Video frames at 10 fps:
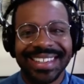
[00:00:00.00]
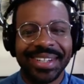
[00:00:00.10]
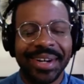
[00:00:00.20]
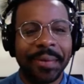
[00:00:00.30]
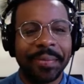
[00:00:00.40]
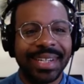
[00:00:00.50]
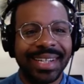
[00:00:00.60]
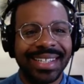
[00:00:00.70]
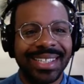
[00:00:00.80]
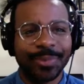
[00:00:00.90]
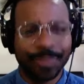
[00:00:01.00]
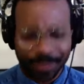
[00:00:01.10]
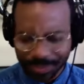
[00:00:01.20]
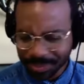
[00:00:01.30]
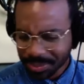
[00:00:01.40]
you know, but um
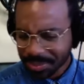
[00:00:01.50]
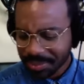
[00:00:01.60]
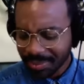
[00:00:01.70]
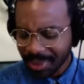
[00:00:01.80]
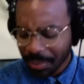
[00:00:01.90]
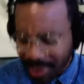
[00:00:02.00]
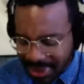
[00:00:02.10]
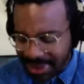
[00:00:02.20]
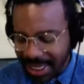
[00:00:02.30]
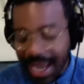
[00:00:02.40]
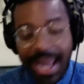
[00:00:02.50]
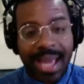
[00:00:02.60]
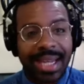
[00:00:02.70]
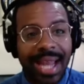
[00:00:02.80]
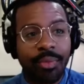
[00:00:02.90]
but today
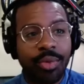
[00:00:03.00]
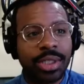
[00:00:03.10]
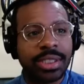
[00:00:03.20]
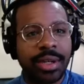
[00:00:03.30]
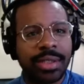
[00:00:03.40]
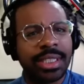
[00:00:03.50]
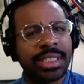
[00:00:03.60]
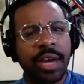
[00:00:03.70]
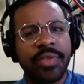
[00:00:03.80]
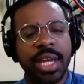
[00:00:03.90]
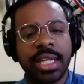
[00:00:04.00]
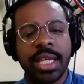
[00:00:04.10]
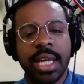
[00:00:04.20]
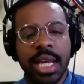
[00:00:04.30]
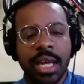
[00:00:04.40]
and I want to start things off and
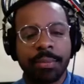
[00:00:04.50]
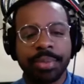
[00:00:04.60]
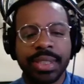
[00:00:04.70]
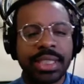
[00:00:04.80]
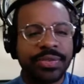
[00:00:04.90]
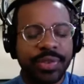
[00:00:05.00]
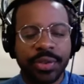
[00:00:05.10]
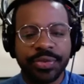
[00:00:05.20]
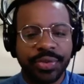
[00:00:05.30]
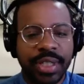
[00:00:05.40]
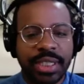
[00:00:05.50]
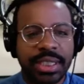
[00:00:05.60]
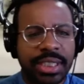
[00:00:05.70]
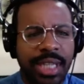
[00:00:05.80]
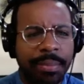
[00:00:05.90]
please feel free
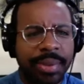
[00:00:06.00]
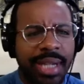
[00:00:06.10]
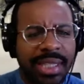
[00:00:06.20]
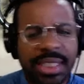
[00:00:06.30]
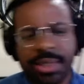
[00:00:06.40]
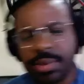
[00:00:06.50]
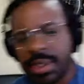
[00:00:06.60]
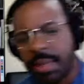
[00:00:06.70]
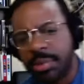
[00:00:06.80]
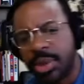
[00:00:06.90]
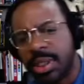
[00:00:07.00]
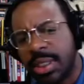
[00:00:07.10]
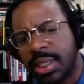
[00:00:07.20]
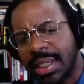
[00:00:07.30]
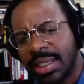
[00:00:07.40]
to jump in. I think someone's not muted.
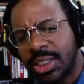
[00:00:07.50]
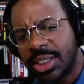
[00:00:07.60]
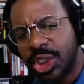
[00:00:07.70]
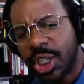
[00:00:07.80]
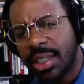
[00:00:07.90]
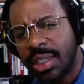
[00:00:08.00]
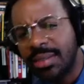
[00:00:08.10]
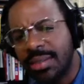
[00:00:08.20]
I think John.